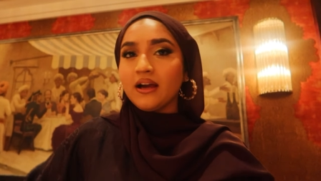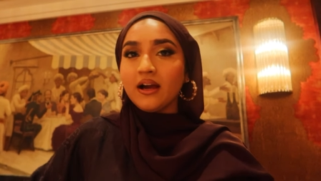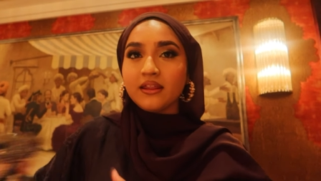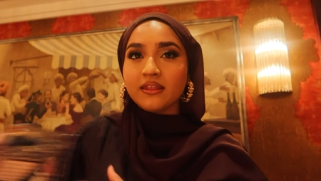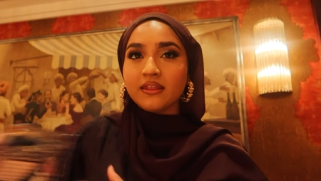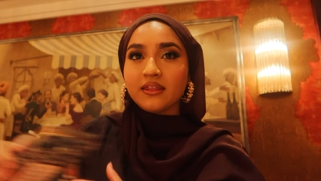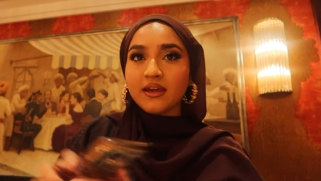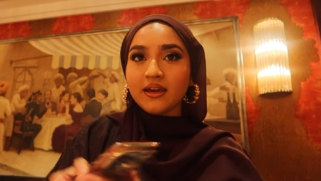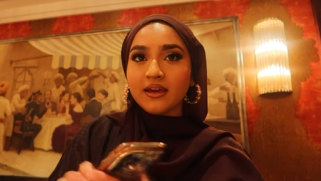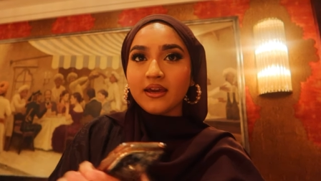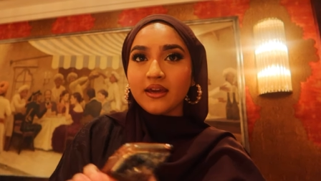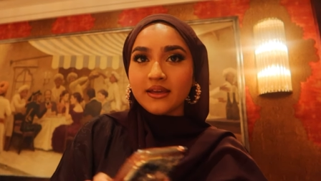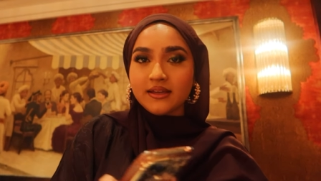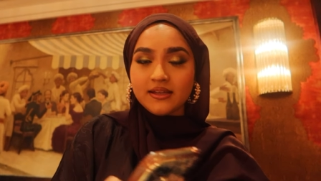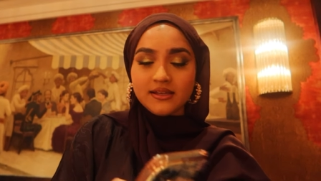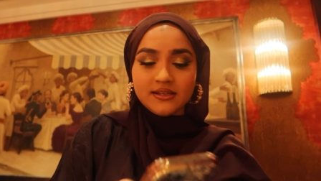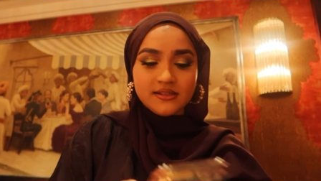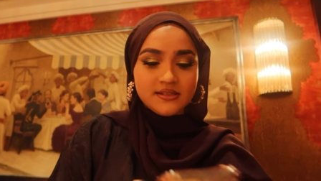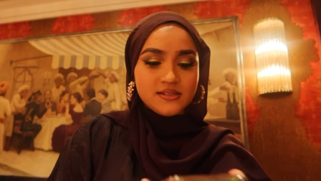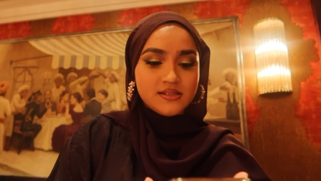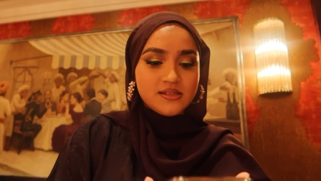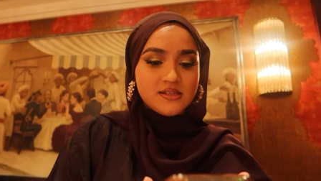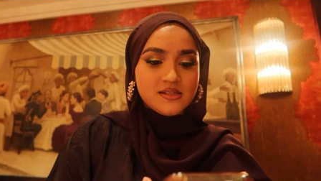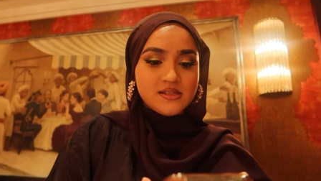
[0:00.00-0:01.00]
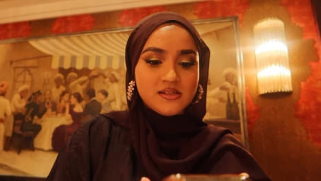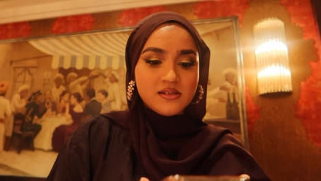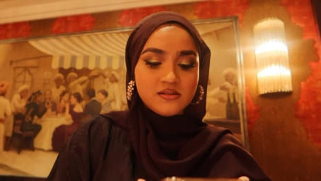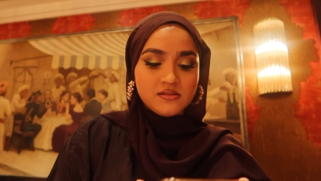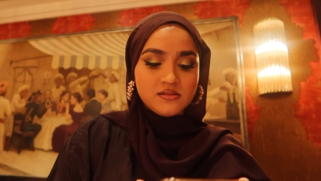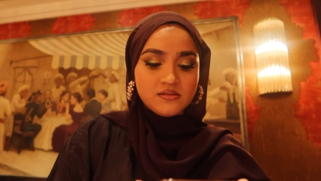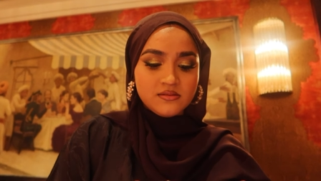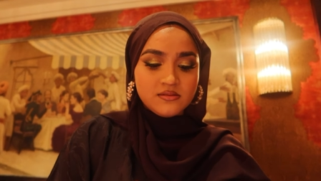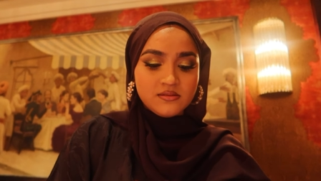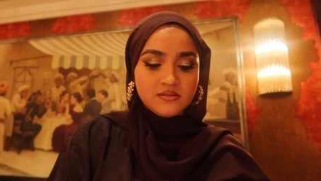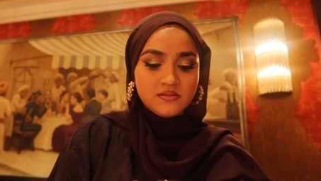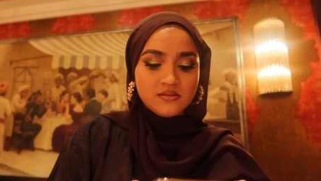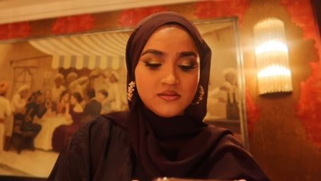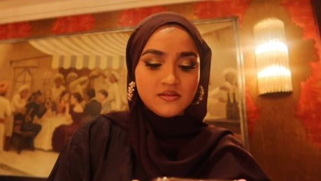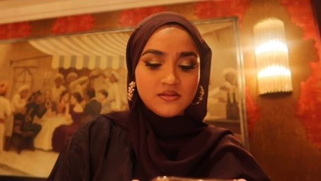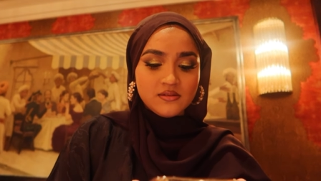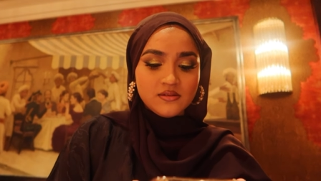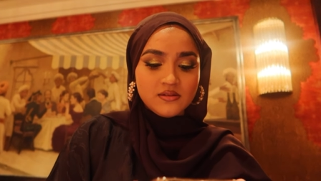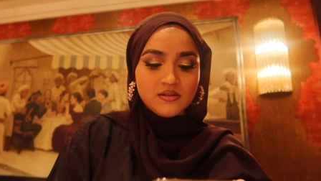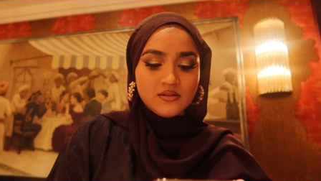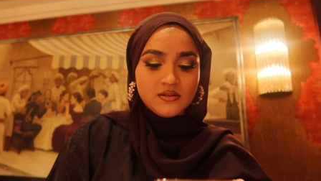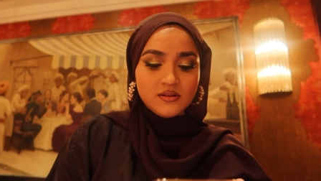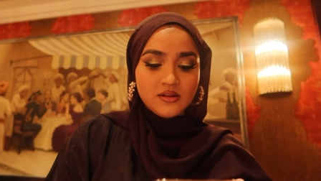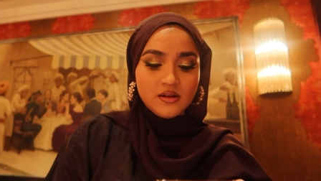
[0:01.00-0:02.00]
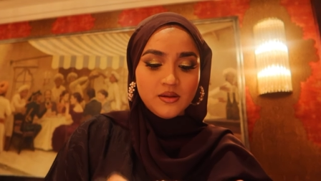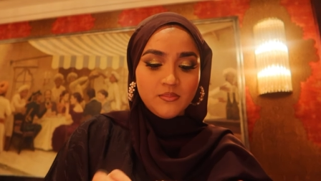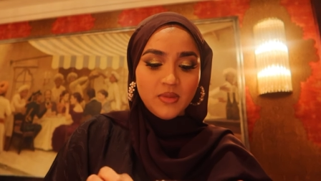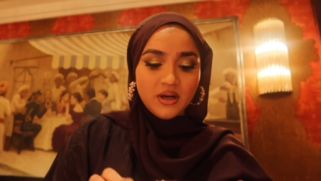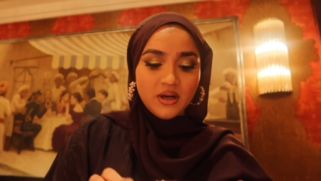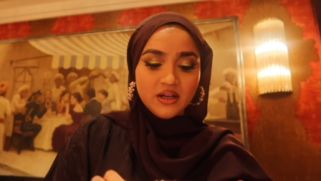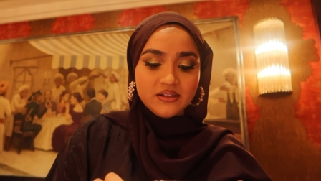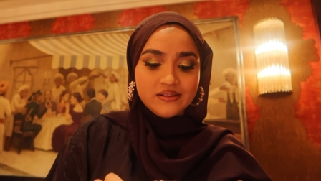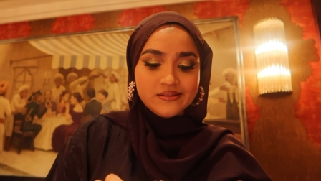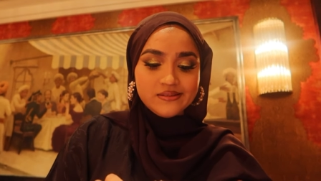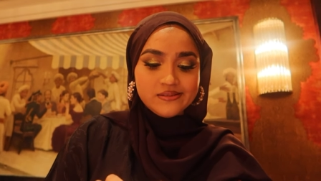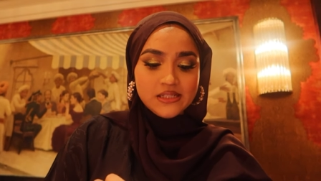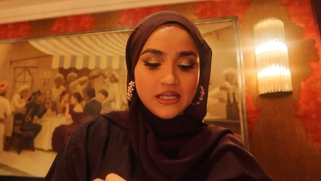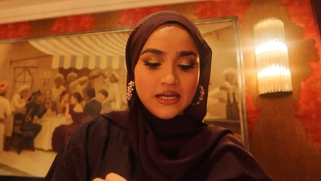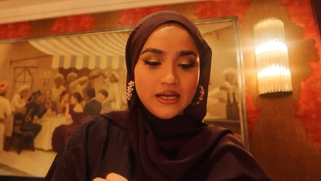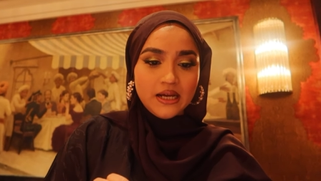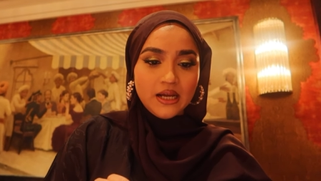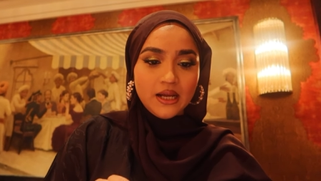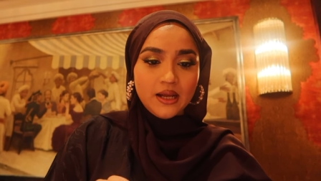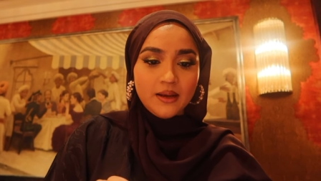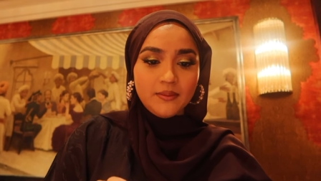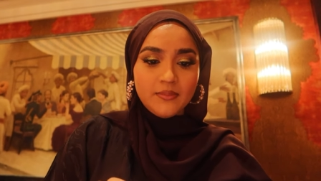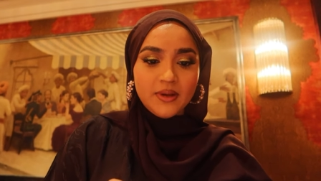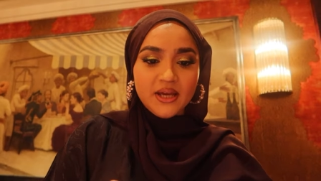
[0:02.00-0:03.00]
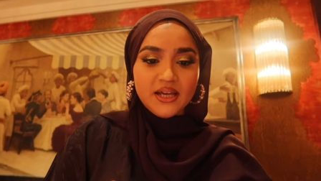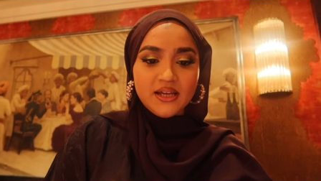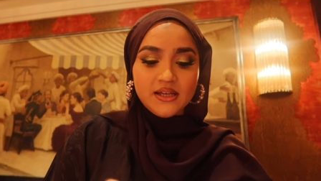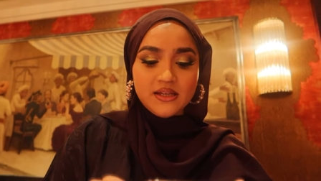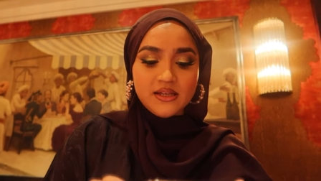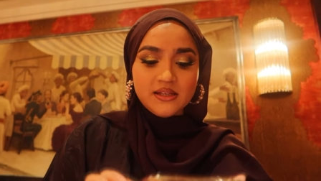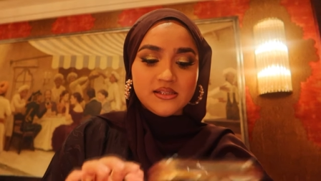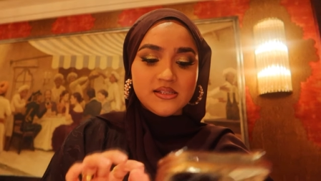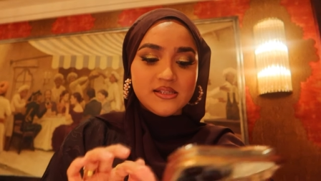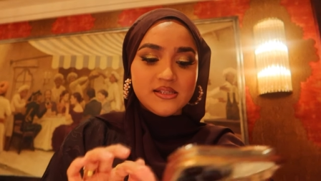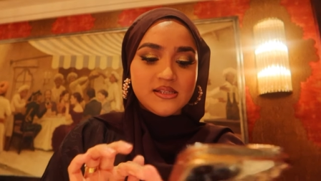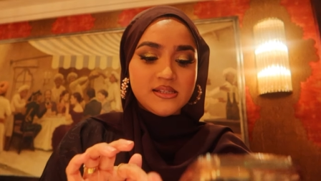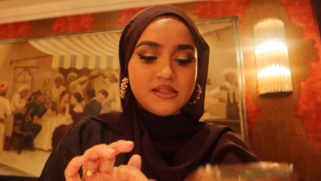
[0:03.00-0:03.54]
I think it's Maghrib time is